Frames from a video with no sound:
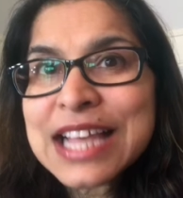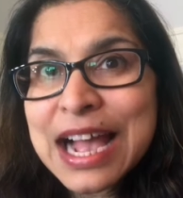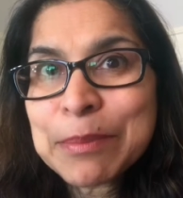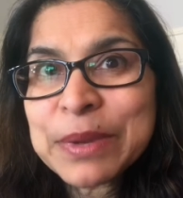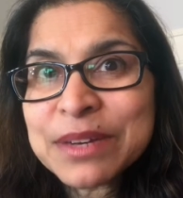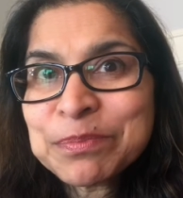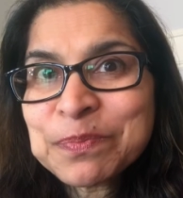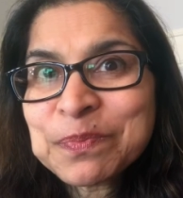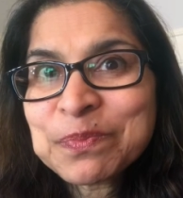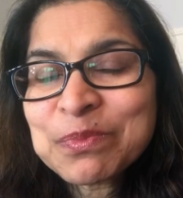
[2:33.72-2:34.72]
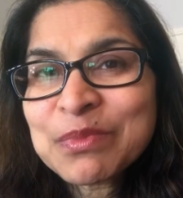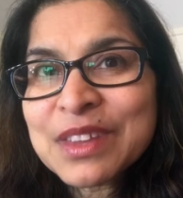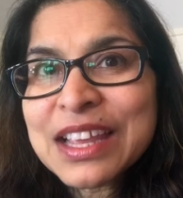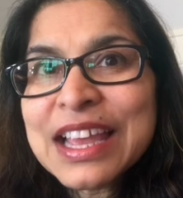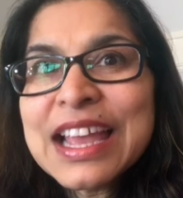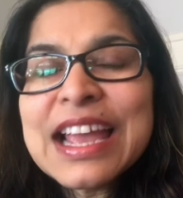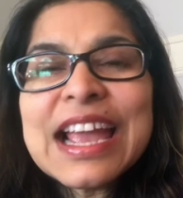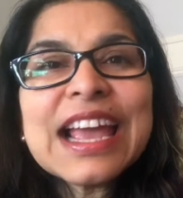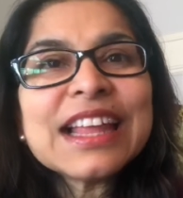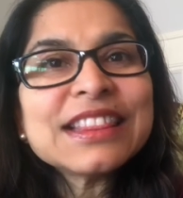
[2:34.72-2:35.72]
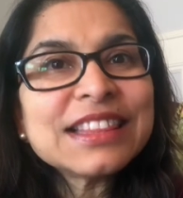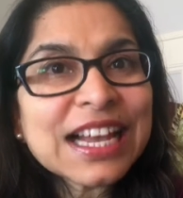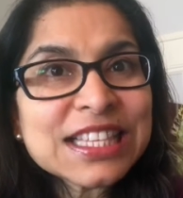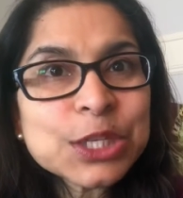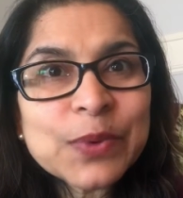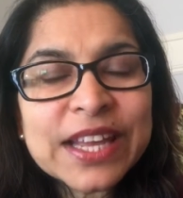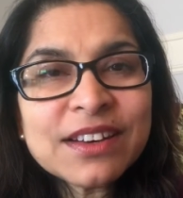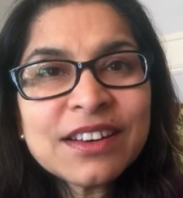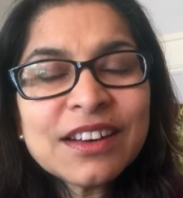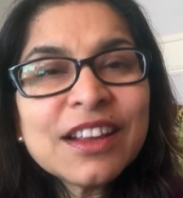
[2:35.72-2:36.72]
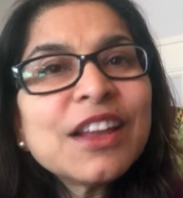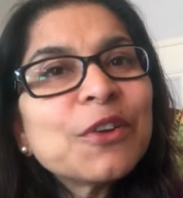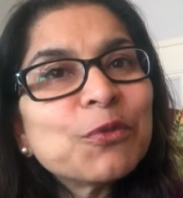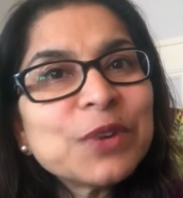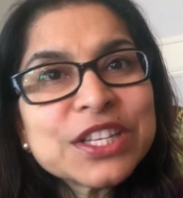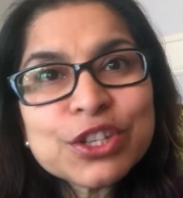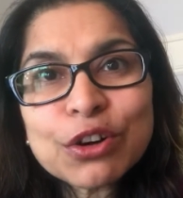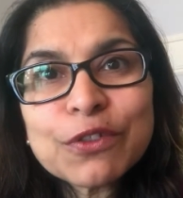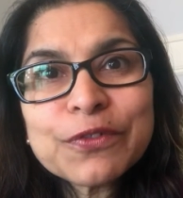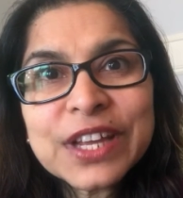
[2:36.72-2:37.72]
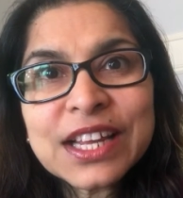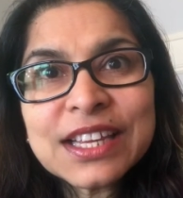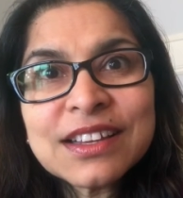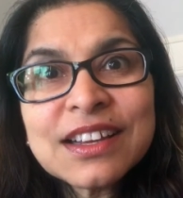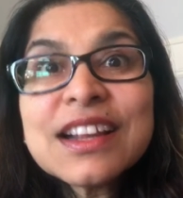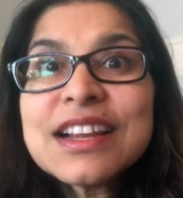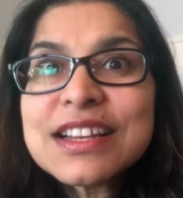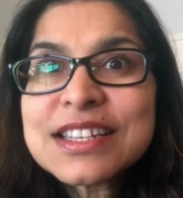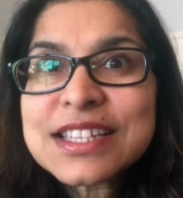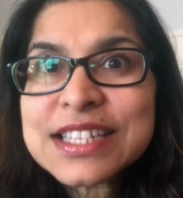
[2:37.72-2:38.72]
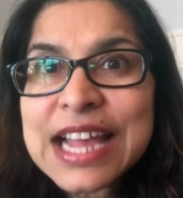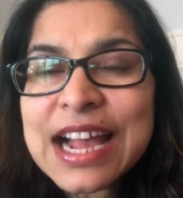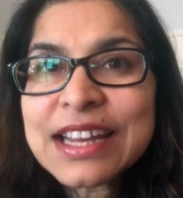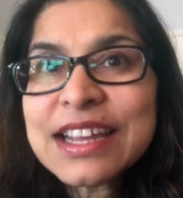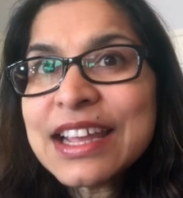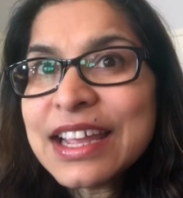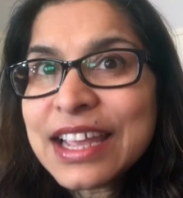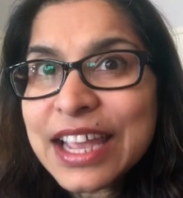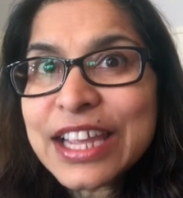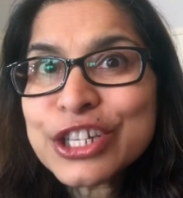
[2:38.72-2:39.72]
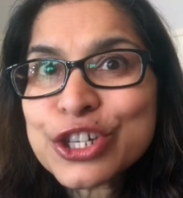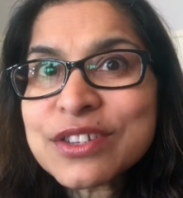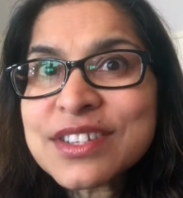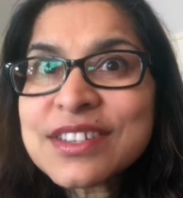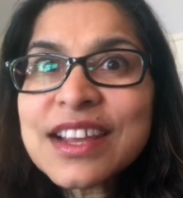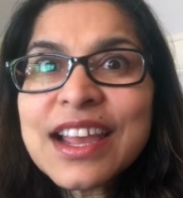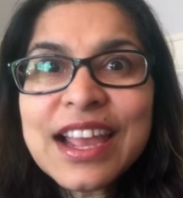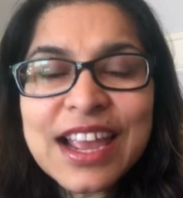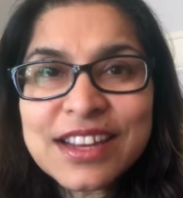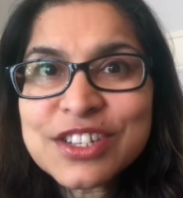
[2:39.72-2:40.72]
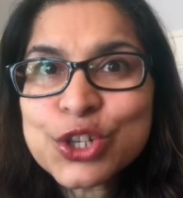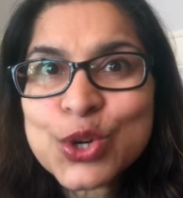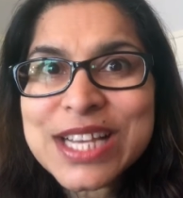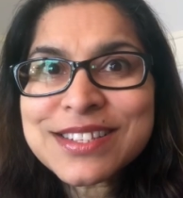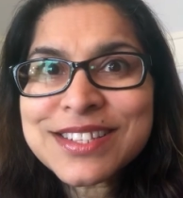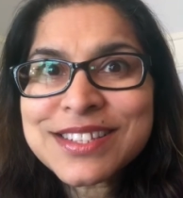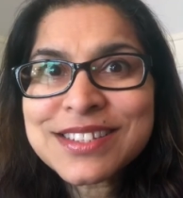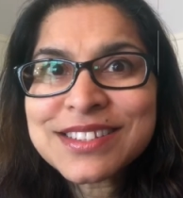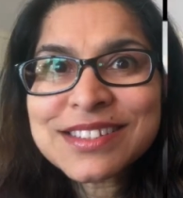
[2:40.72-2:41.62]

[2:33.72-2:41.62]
happen. And that's when we start feeling sad, anxious, and stressed.